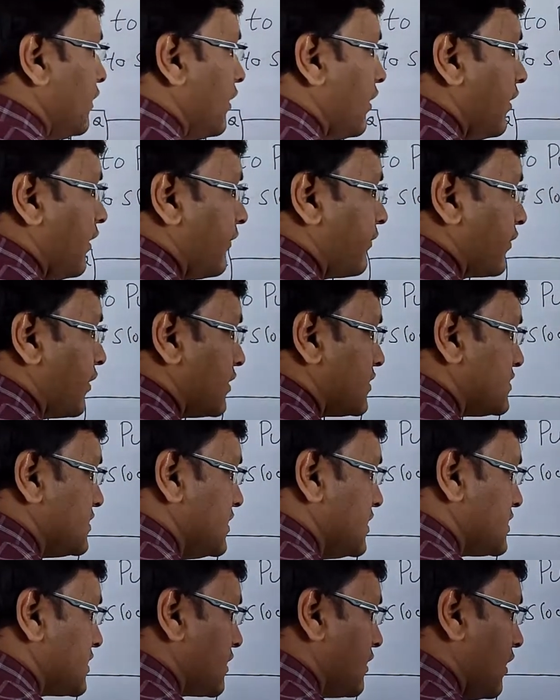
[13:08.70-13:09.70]
Now, of course,
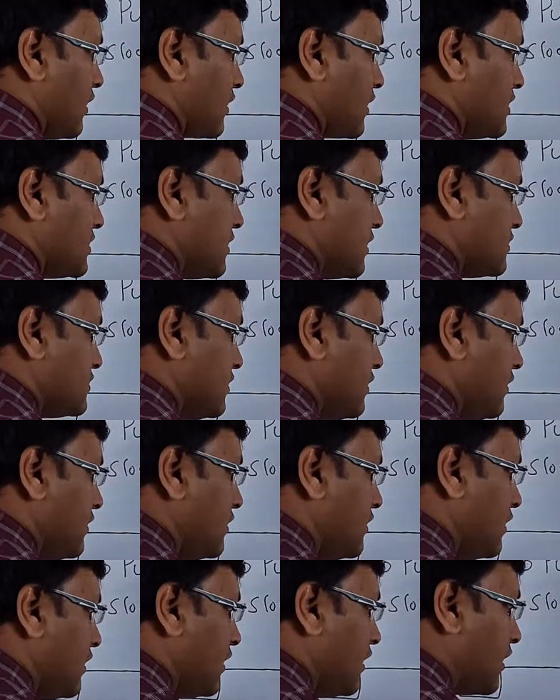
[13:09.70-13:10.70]
this clock is also
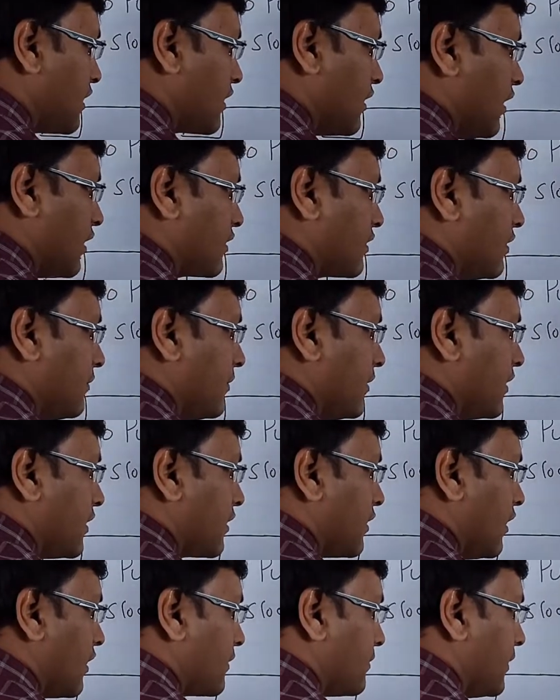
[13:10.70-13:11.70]
clock
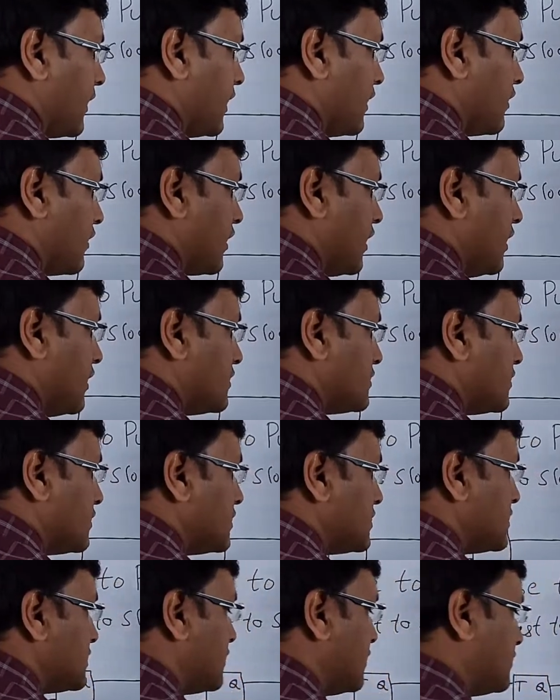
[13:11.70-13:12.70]
clock B. Okay, so
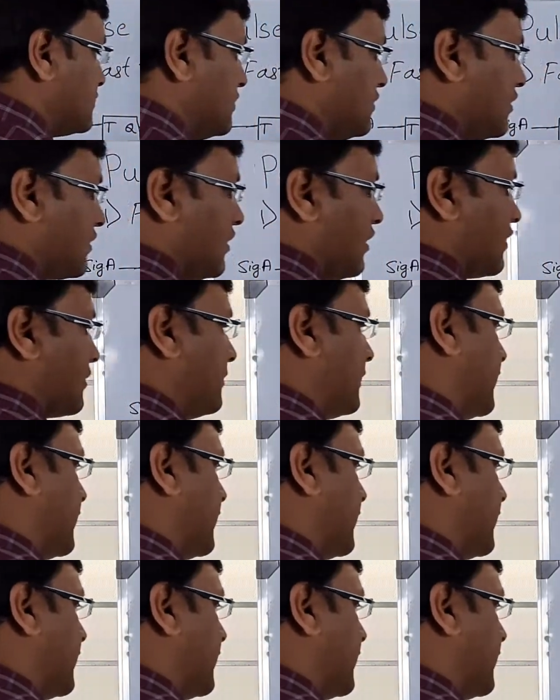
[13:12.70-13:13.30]
this is also clock